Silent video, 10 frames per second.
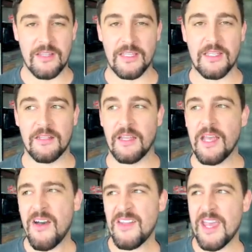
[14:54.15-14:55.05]
thinking like,
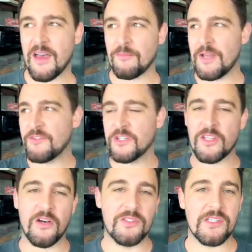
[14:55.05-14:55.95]
oh yeah, I've got
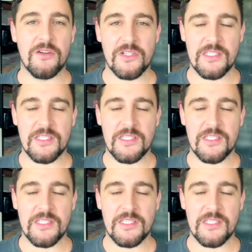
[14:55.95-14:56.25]
the whole song just